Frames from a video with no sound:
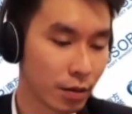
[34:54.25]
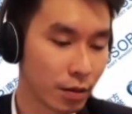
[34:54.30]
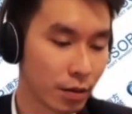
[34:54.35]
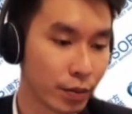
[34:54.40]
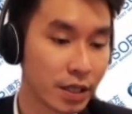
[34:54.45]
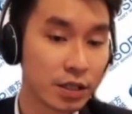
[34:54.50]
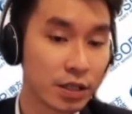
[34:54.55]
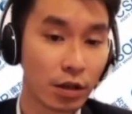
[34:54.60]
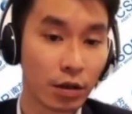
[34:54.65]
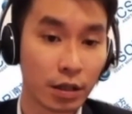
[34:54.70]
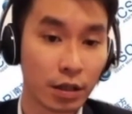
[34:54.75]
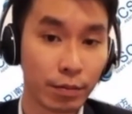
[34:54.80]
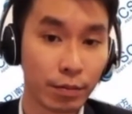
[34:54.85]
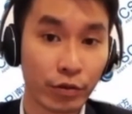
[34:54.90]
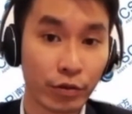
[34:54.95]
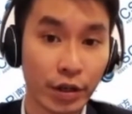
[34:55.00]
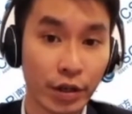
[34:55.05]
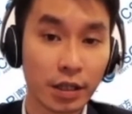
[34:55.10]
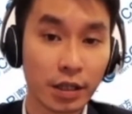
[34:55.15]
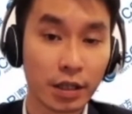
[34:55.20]
based on
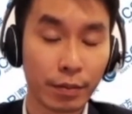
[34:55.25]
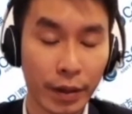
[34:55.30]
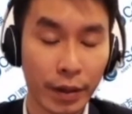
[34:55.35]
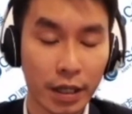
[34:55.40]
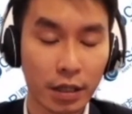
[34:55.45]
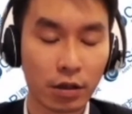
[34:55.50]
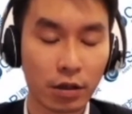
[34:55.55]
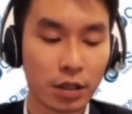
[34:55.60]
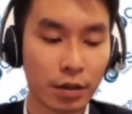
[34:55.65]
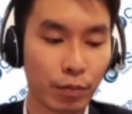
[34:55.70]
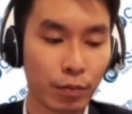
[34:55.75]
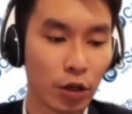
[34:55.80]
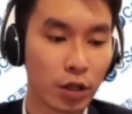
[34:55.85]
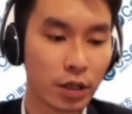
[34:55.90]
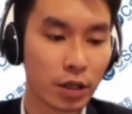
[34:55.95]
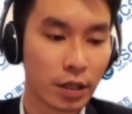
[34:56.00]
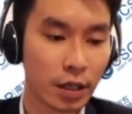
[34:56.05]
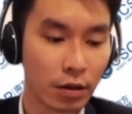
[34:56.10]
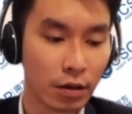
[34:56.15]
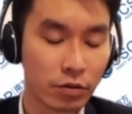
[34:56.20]
really depend on the
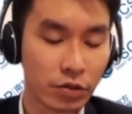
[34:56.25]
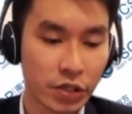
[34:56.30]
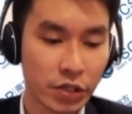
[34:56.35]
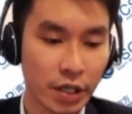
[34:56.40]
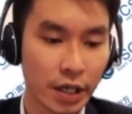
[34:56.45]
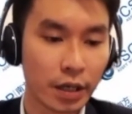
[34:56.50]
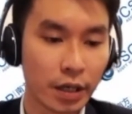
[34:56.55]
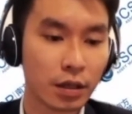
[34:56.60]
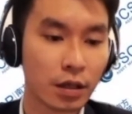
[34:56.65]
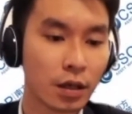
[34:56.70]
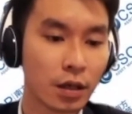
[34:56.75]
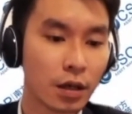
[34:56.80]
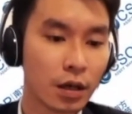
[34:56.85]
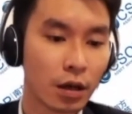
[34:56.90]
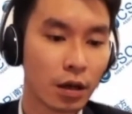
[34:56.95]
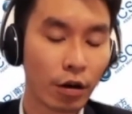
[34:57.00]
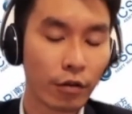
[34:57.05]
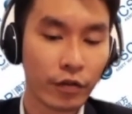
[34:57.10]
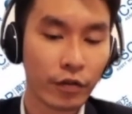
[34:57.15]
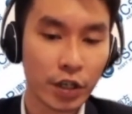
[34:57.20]
political scene
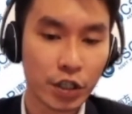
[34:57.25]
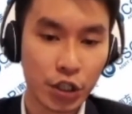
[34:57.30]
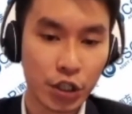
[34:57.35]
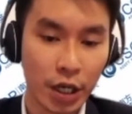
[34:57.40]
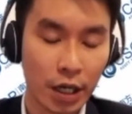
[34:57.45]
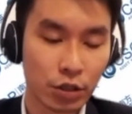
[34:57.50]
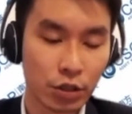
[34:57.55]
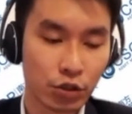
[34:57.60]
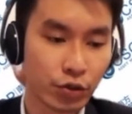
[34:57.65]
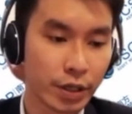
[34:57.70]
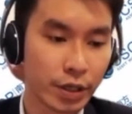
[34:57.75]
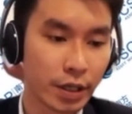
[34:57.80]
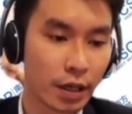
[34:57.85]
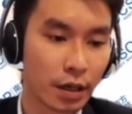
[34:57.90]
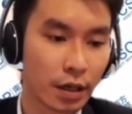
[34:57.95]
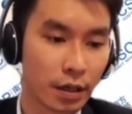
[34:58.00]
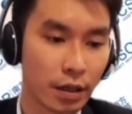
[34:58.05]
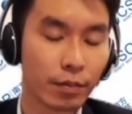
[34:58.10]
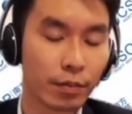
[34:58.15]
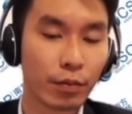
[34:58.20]
of each country.
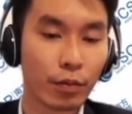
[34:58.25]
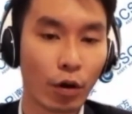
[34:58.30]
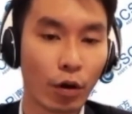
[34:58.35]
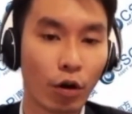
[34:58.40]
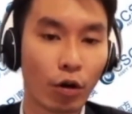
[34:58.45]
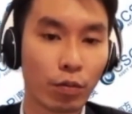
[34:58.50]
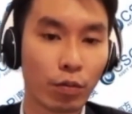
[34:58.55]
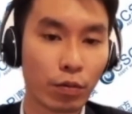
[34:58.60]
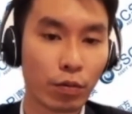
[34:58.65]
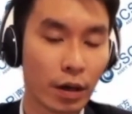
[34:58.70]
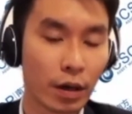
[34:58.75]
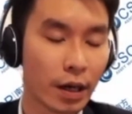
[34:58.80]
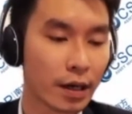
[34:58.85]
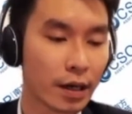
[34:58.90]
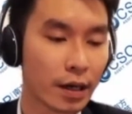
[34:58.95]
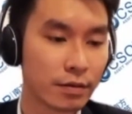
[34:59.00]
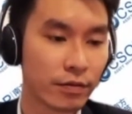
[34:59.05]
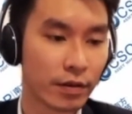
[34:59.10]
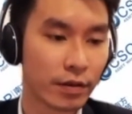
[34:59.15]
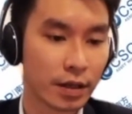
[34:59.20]
It all
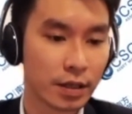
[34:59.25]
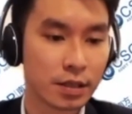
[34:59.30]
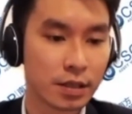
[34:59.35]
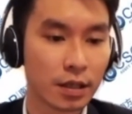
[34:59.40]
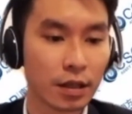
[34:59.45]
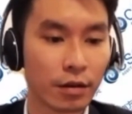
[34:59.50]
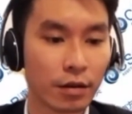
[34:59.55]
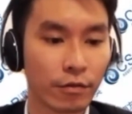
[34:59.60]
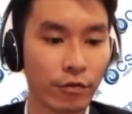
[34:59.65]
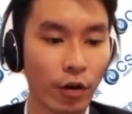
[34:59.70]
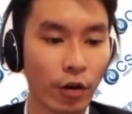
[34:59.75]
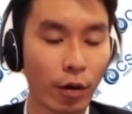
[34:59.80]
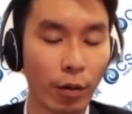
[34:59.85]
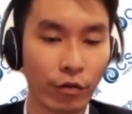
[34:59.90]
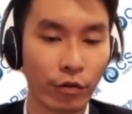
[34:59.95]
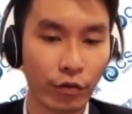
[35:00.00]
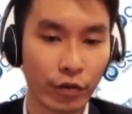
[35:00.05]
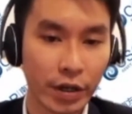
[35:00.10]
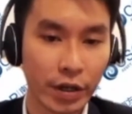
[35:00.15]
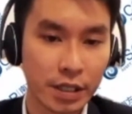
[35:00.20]
has a certain form
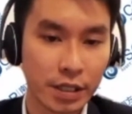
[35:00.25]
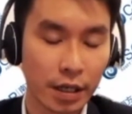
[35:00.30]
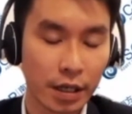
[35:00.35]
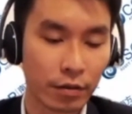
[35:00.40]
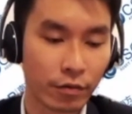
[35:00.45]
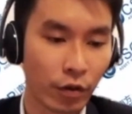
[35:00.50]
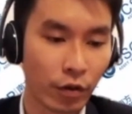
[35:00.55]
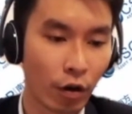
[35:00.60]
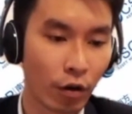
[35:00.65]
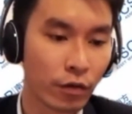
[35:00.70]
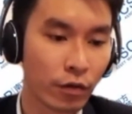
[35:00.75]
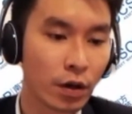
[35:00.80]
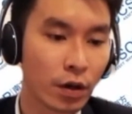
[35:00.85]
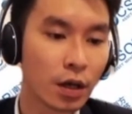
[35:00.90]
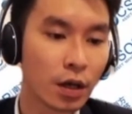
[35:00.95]
of risk involved,